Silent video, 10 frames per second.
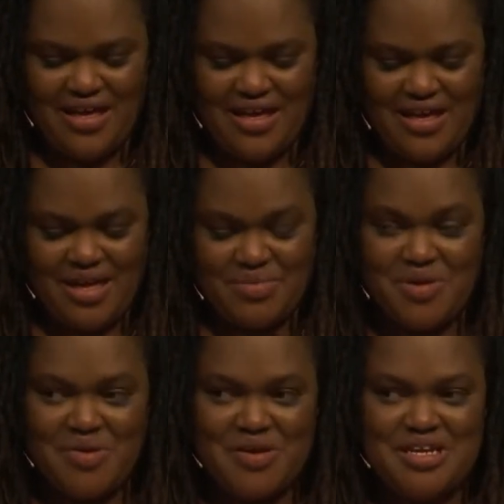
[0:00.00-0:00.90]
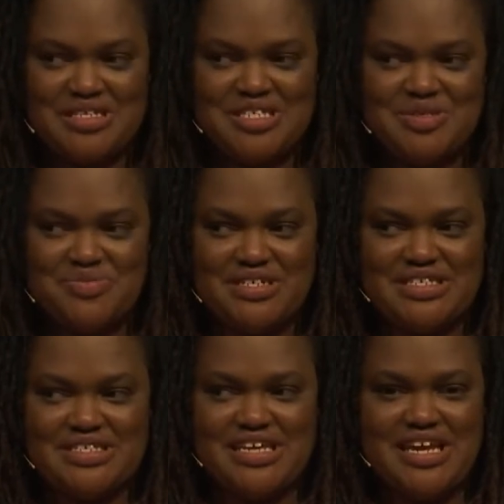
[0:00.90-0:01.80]
I'm going to
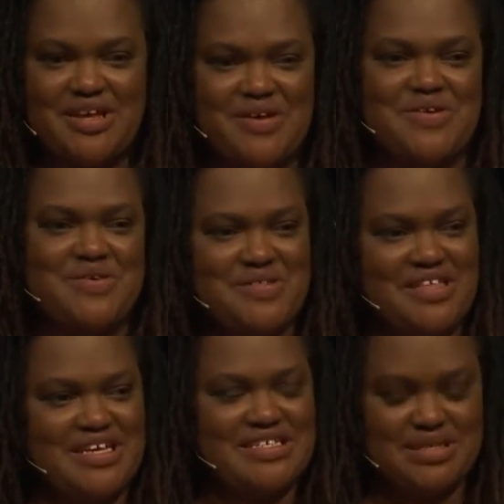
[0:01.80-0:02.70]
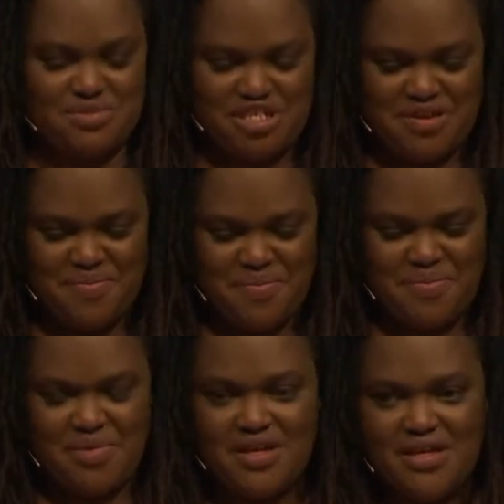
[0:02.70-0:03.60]
proceed with the assumption
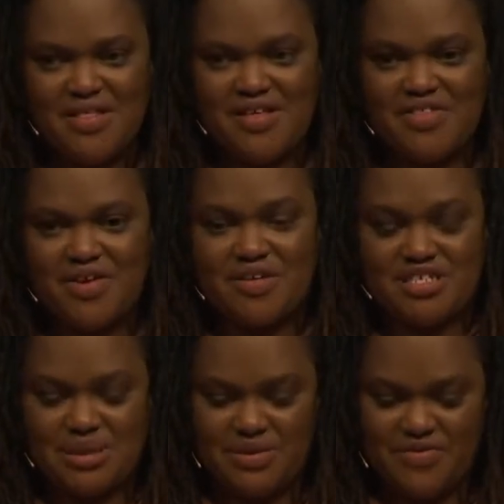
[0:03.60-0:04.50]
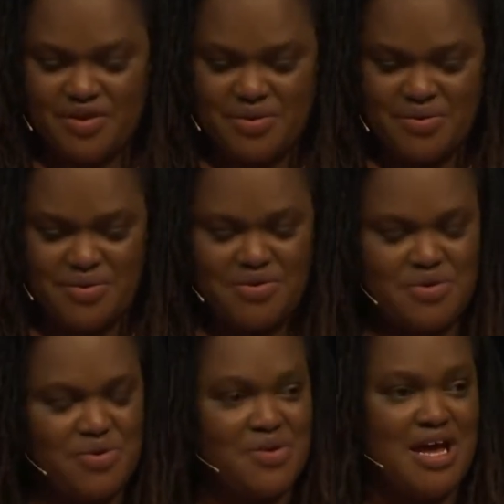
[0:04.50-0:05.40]
that there are some of you who
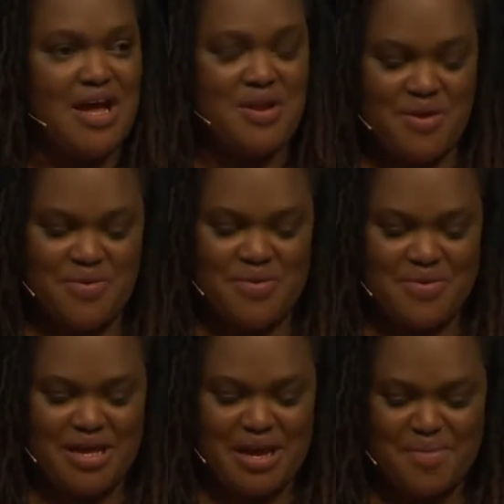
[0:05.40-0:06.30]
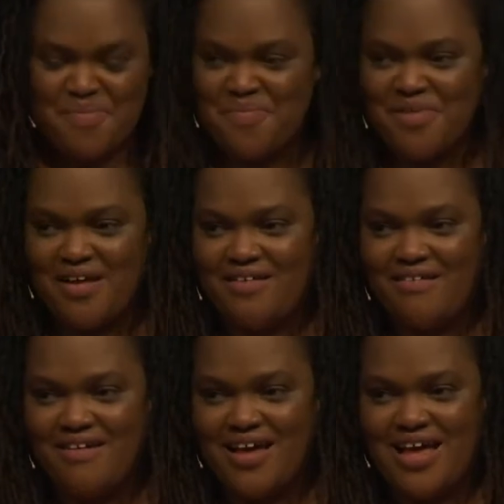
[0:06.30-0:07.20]
do not know who I am.
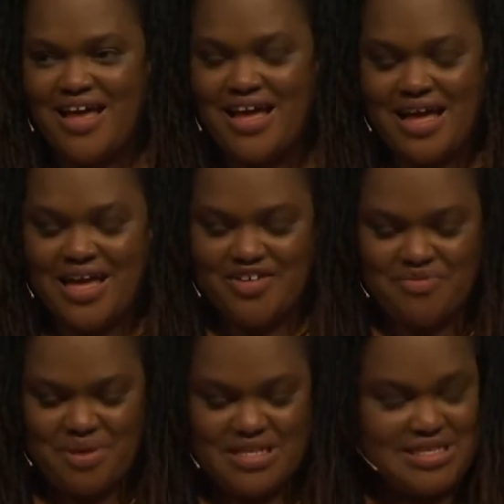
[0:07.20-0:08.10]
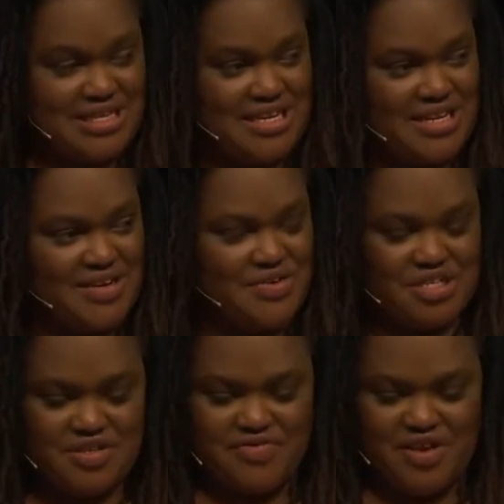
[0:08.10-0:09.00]
I have been attending
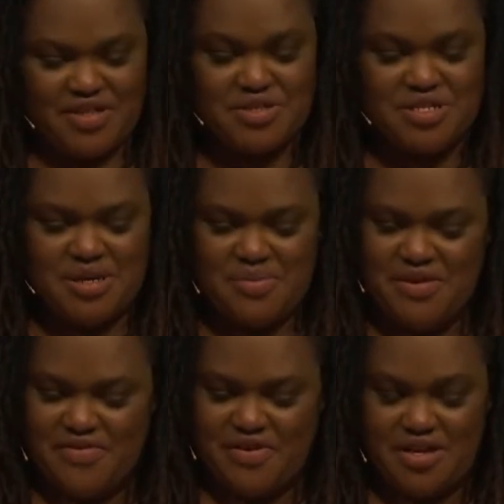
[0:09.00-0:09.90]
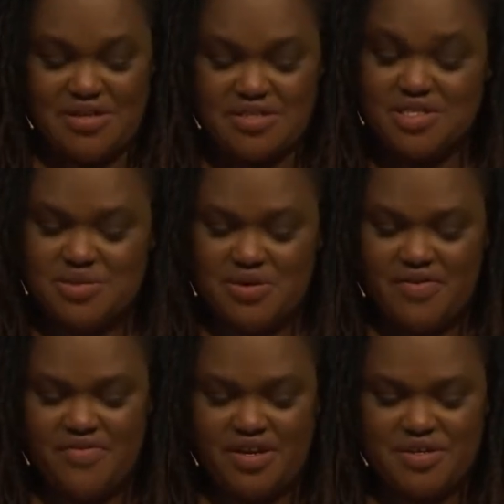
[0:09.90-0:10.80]
Christian fellowship for close to
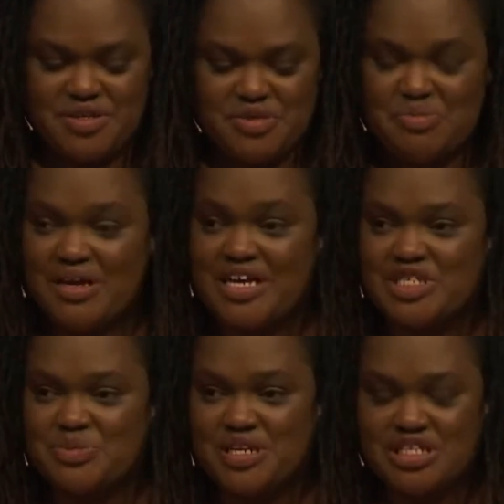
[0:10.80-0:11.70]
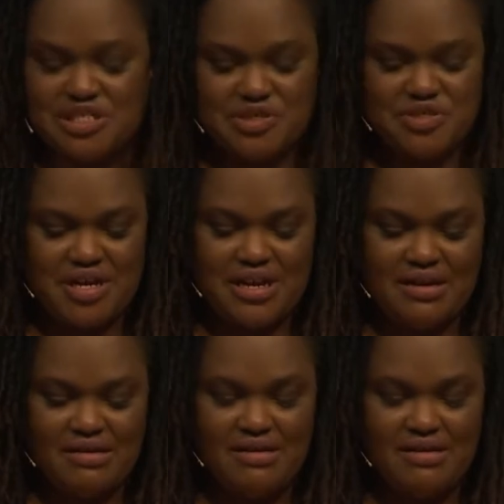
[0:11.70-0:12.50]
12 years with my husband and children.